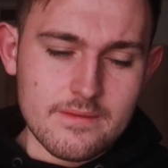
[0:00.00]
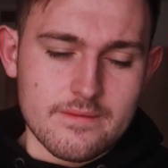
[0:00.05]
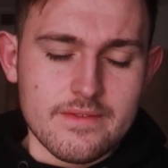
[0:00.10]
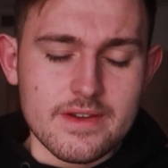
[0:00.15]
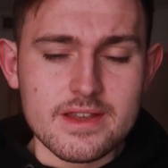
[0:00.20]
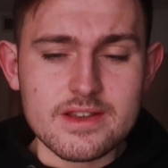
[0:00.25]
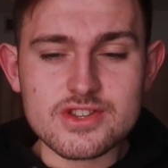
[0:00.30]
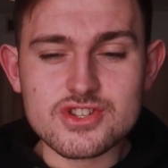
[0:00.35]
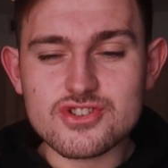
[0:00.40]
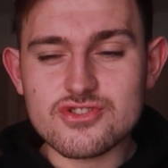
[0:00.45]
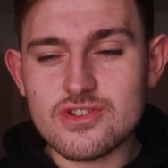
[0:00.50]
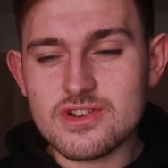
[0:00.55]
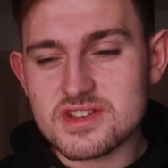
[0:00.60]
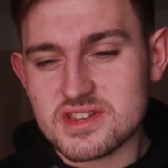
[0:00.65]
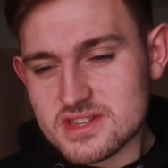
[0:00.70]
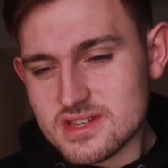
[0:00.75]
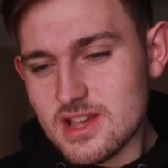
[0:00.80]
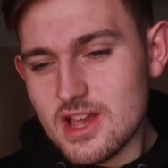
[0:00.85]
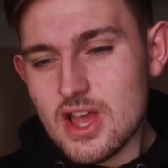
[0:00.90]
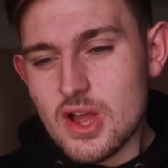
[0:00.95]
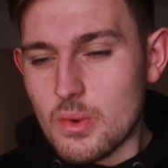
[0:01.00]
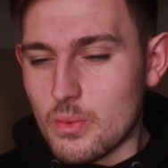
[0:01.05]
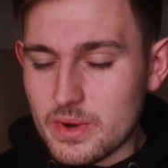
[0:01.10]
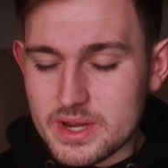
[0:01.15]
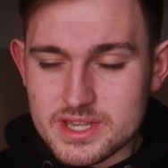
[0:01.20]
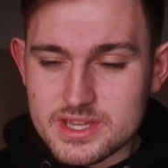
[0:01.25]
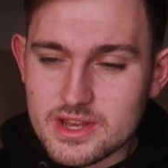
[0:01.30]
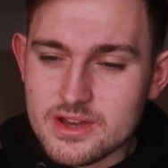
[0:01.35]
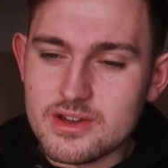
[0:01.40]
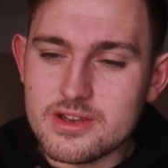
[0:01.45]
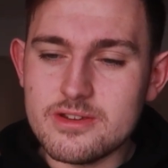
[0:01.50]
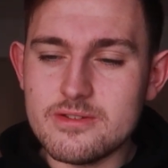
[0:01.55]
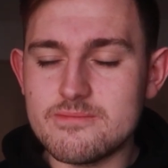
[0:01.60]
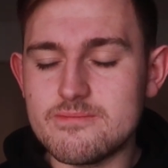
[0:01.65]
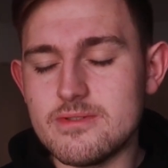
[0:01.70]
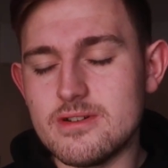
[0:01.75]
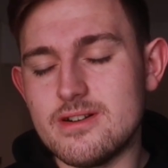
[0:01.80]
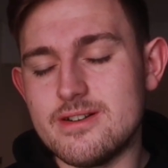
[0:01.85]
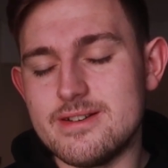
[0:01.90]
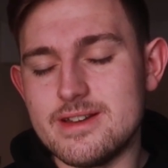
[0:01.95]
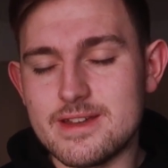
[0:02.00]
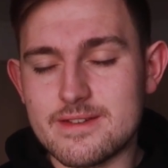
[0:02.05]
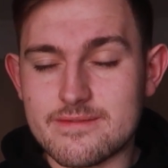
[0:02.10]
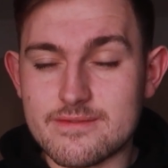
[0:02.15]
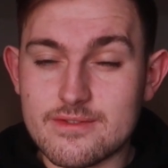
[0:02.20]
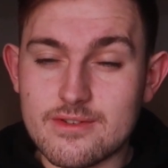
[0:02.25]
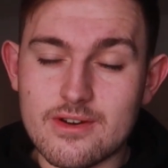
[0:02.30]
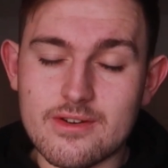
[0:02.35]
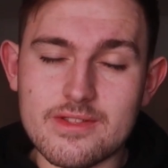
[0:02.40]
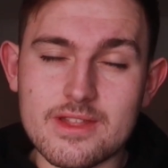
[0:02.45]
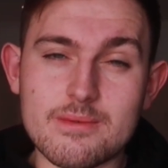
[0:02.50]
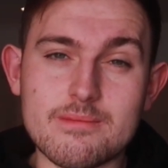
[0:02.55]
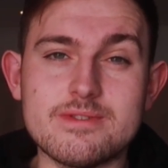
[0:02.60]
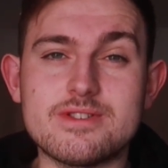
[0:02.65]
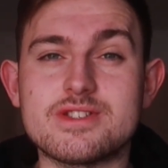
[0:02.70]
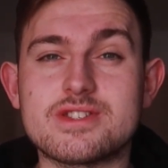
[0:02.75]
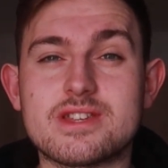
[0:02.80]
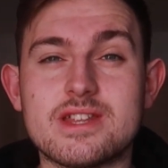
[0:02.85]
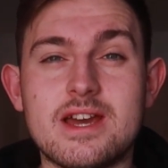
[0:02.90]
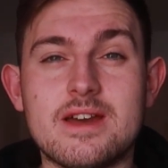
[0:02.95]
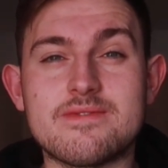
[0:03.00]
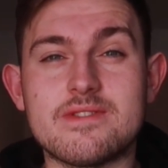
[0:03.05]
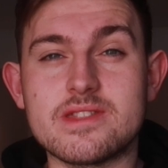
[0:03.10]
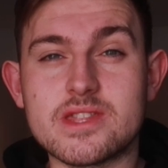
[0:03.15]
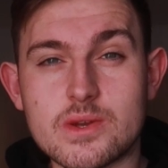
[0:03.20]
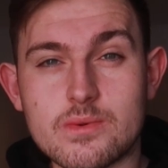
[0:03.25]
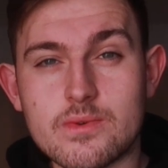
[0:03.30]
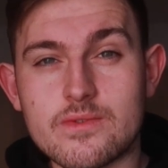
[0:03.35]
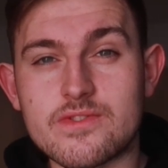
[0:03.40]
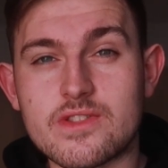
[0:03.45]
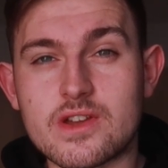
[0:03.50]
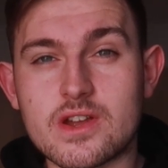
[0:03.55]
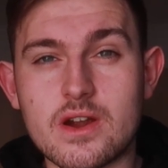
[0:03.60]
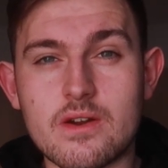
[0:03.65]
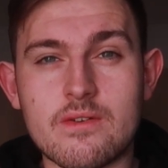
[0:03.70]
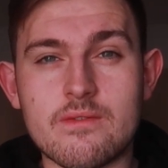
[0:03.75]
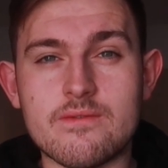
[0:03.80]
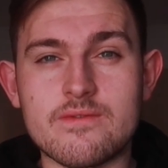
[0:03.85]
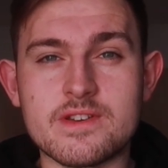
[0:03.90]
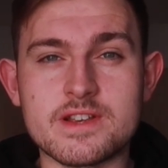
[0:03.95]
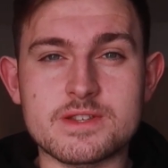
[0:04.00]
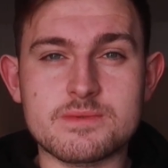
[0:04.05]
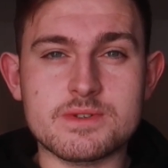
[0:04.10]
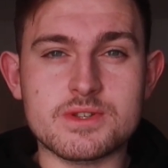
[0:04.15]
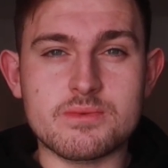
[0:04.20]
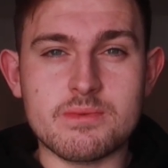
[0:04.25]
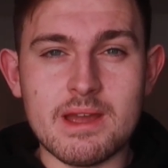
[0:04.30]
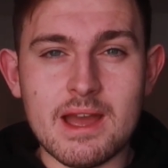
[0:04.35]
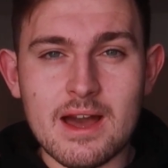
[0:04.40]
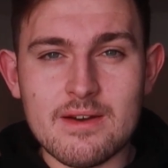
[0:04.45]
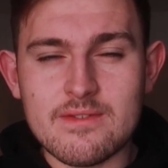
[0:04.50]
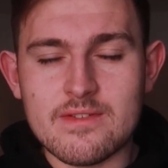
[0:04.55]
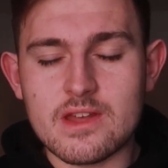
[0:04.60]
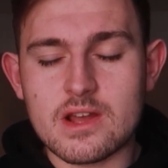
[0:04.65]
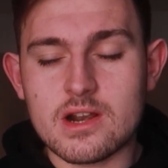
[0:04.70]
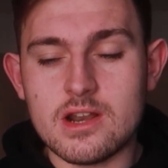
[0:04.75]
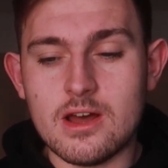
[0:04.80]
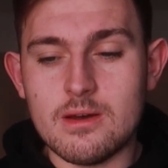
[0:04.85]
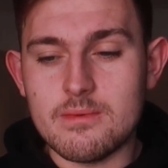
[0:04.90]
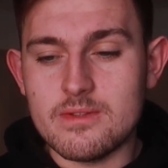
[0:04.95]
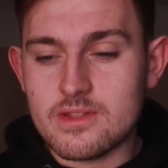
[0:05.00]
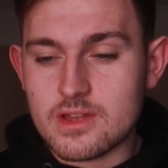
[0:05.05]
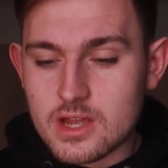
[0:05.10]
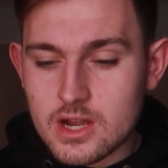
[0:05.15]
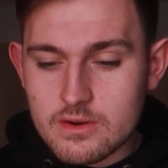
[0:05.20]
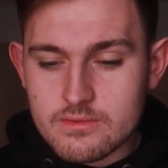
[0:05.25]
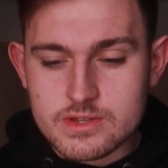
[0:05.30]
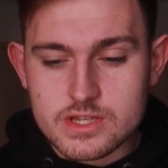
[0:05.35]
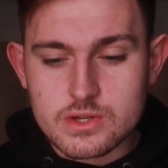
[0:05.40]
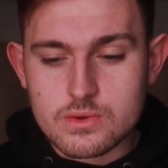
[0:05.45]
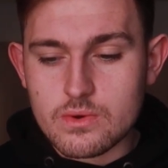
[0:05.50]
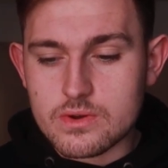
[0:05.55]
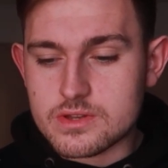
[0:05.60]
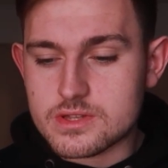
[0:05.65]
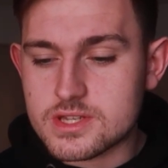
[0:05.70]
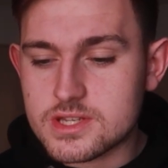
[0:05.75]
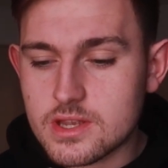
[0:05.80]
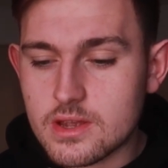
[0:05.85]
fingers crossed we do, but if not, then we're just going to have to deal with the current things which we have at the club and the current squad.